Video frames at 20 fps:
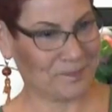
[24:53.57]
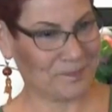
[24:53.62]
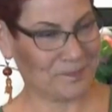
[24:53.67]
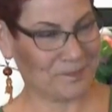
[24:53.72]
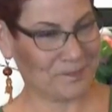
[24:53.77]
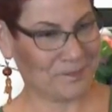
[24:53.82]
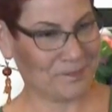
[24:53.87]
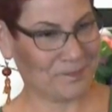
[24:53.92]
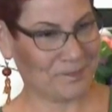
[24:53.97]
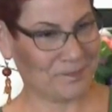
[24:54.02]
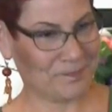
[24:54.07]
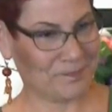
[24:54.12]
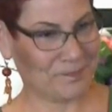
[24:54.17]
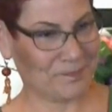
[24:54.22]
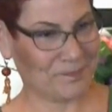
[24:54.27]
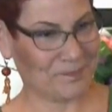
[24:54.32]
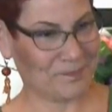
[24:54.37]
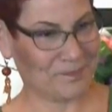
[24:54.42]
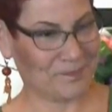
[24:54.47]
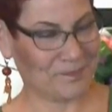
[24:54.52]

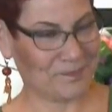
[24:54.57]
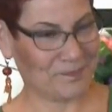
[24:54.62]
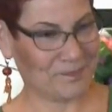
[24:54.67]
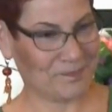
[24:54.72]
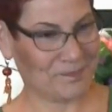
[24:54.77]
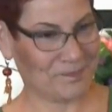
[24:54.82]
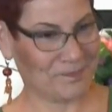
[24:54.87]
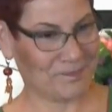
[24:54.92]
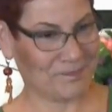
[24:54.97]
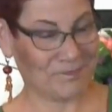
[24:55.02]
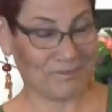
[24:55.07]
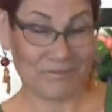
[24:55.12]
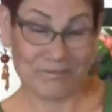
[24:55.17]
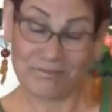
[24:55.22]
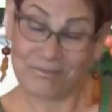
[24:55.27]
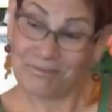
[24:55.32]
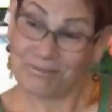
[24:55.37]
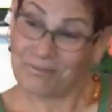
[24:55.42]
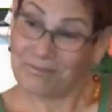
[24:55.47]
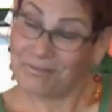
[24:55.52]

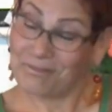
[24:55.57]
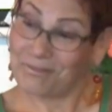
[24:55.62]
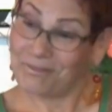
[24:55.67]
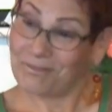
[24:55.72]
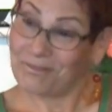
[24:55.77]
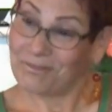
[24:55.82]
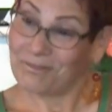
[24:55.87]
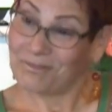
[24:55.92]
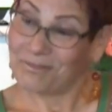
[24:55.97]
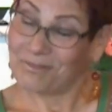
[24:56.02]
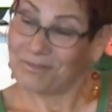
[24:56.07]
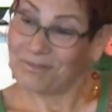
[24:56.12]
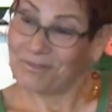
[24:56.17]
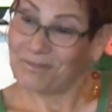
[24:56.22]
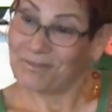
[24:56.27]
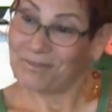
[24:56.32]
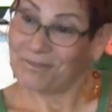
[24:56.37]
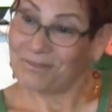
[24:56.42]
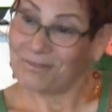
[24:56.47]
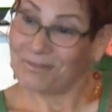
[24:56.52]

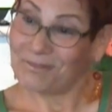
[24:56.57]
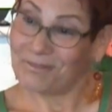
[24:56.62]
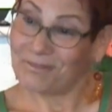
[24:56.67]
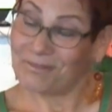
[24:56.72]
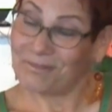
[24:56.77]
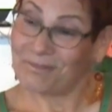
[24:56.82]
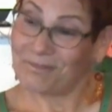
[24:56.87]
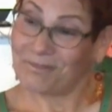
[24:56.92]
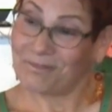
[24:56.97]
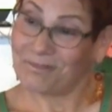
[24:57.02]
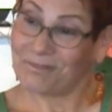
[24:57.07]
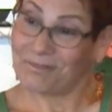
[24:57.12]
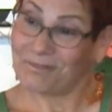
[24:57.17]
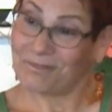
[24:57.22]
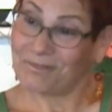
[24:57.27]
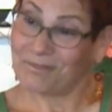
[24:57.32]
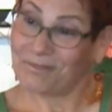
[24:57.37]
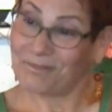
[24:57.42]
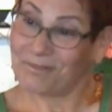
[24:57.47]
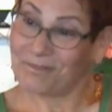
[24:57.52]

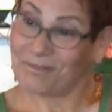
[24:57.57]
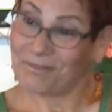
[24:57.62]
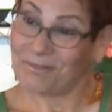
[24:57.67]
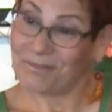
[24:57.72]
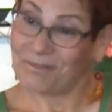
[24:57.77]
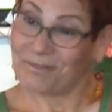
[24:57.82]
Nobody speaks.